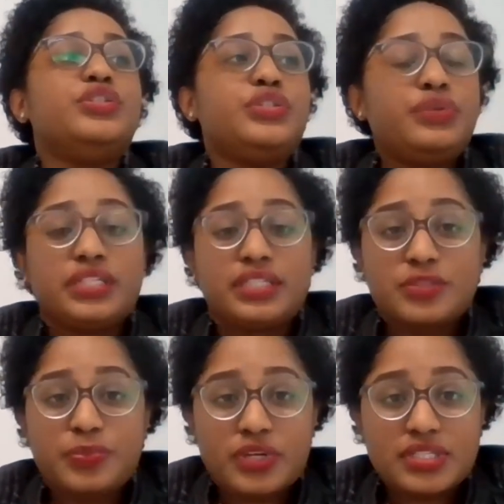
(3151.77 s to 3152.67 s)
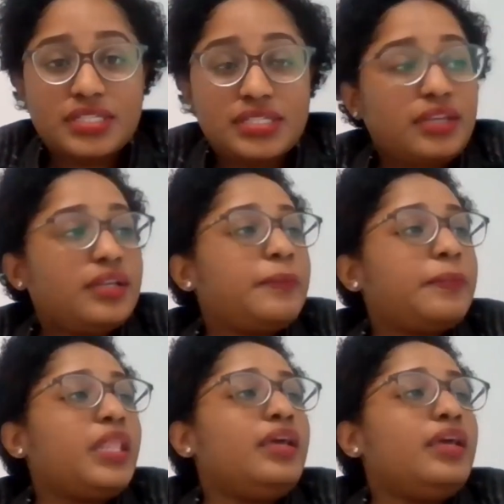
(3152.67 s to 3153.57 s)
during this processing
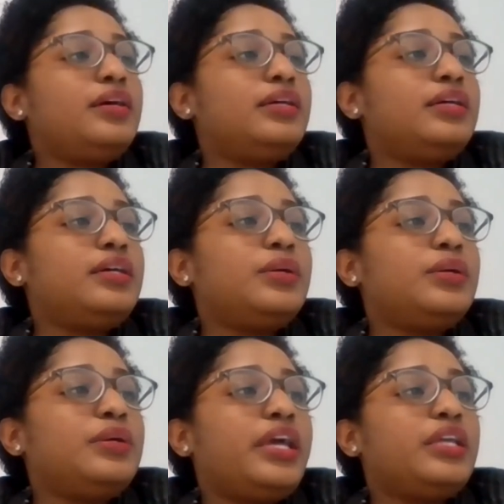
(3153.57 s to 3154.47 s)
uh,